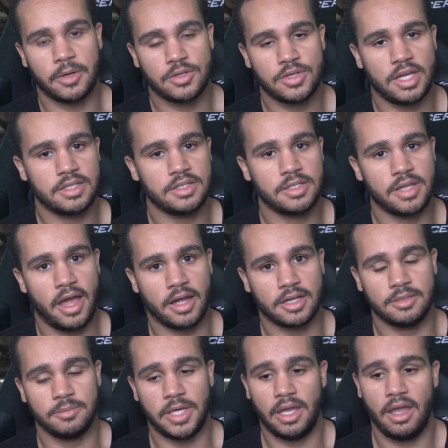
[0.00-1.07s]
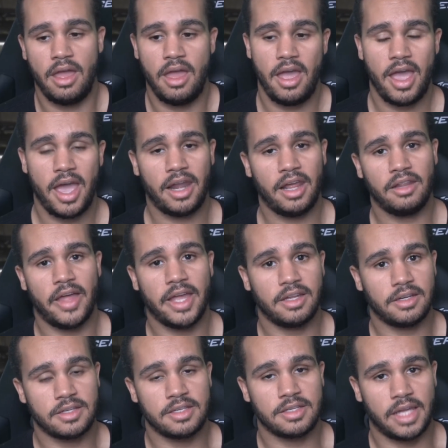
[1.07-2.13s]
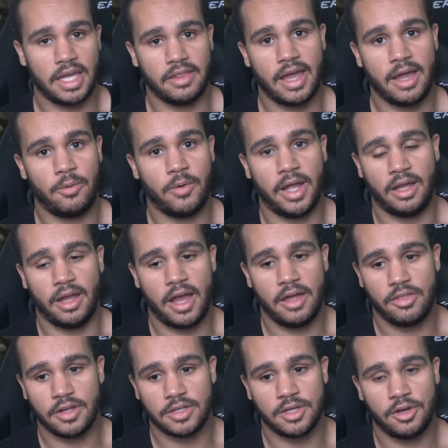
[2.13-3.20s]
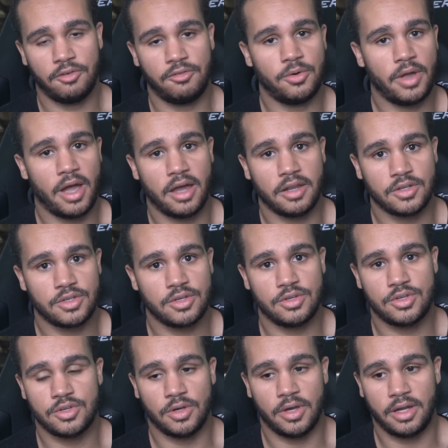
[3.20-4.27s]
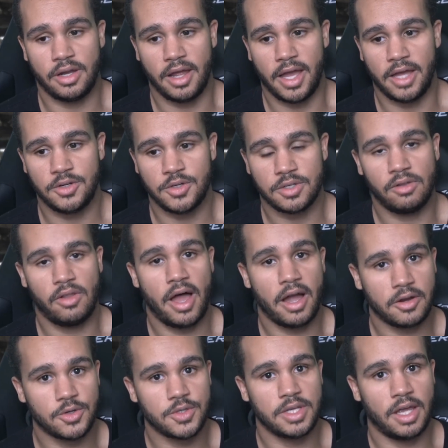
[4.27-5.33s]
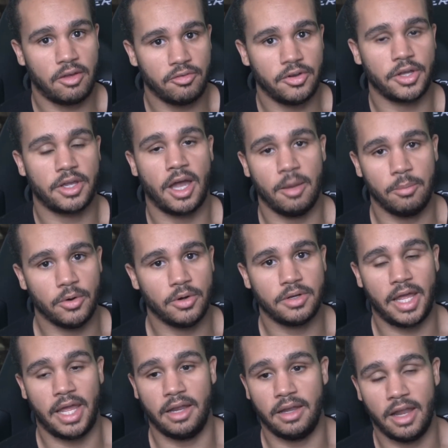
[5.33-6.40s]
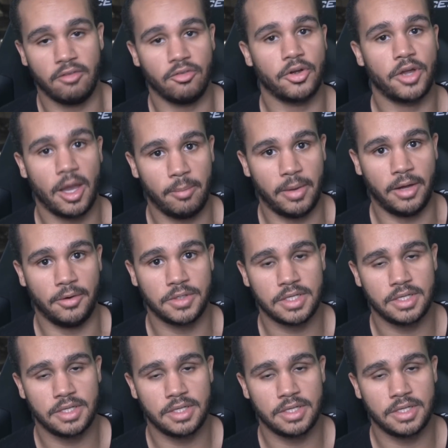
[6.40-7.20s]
She hasn't talked to me, and I'd like it to stay that way. I think tofu.goddess should just lock herself in a cupboard and never come out.